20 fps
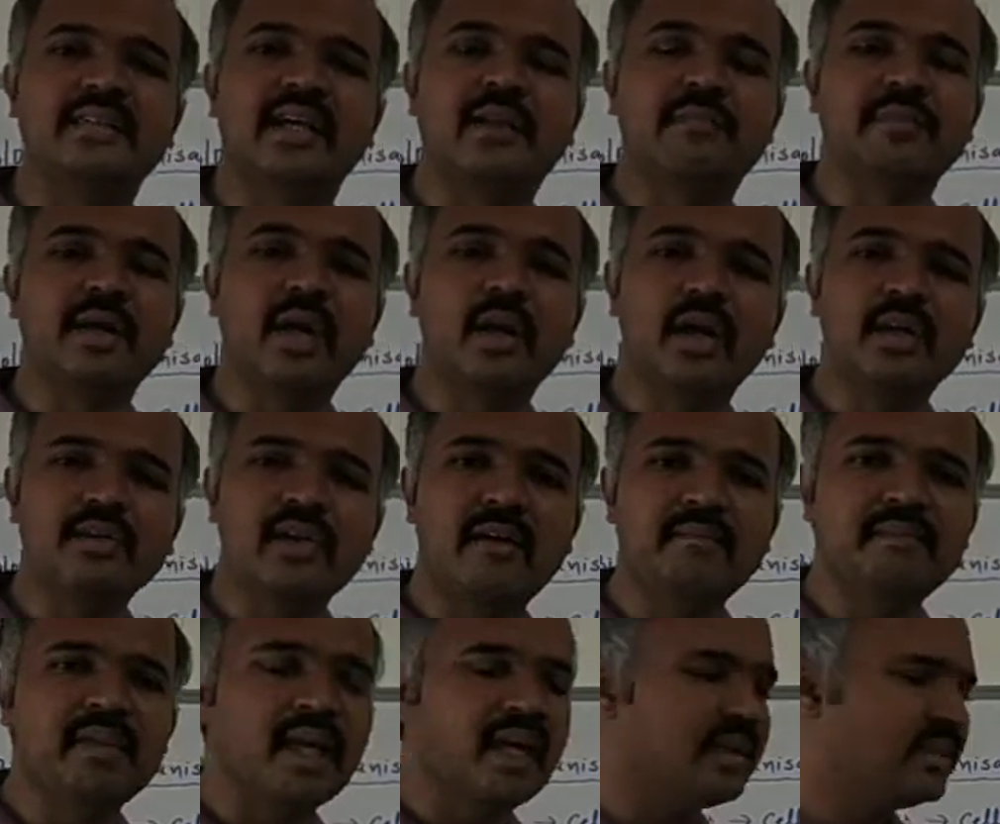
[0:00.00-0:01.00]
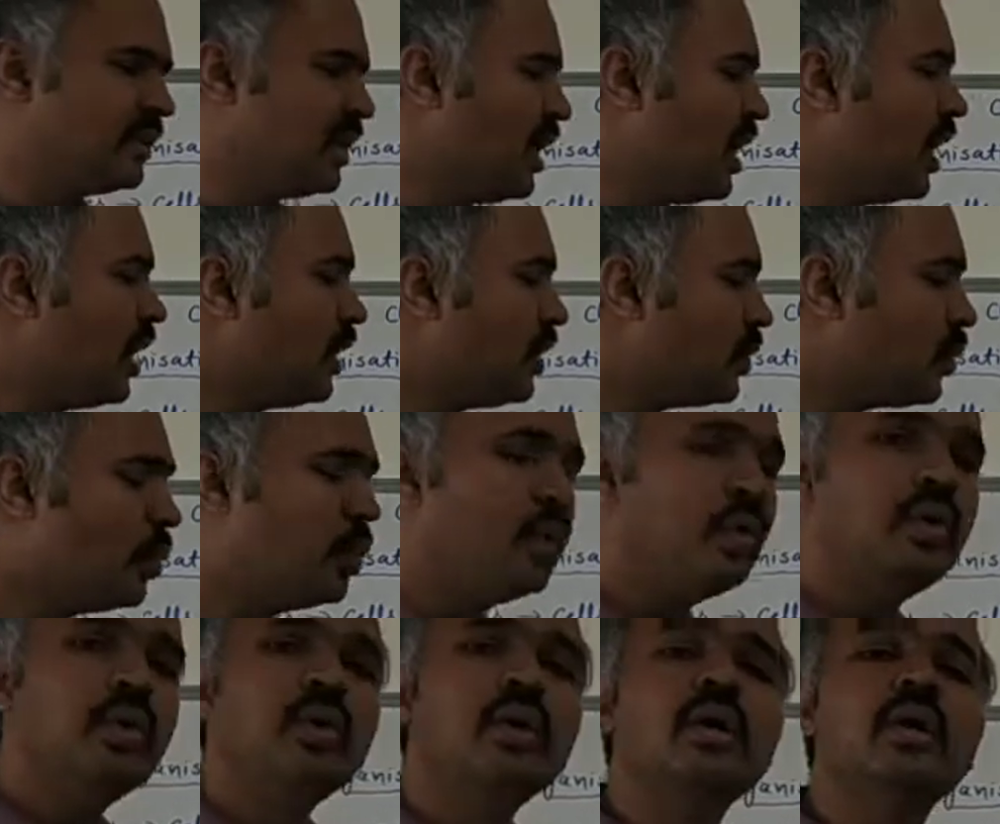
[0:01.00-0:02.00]
and because of this,
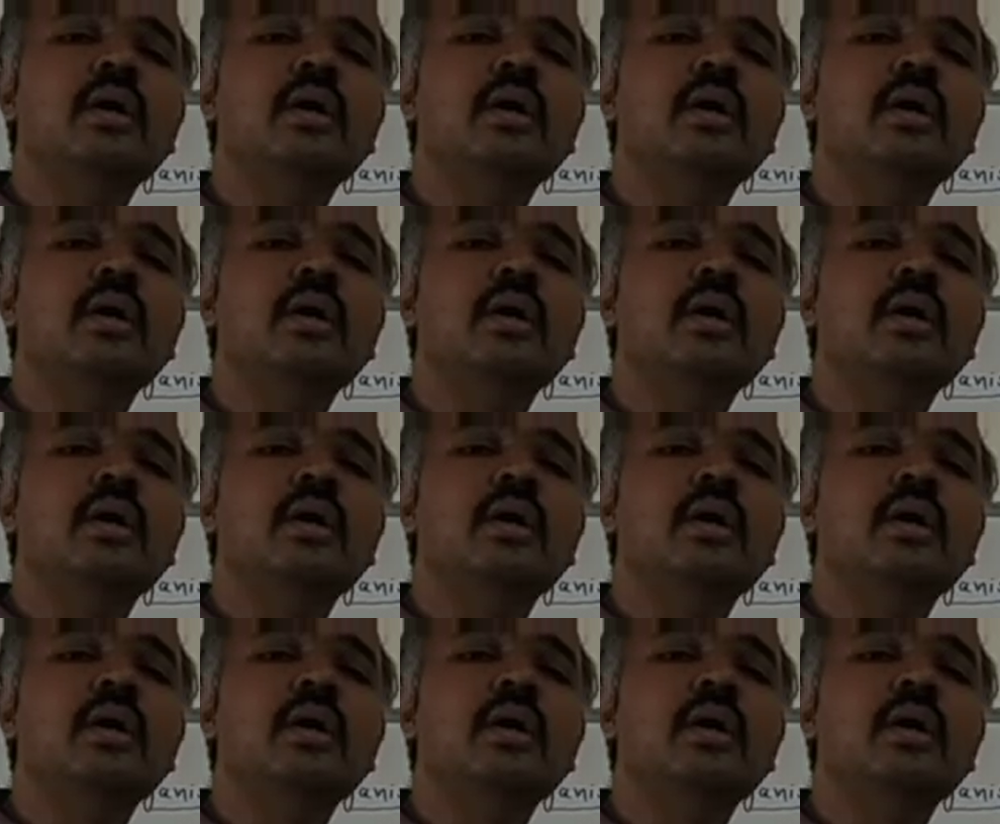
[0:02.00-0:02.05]
two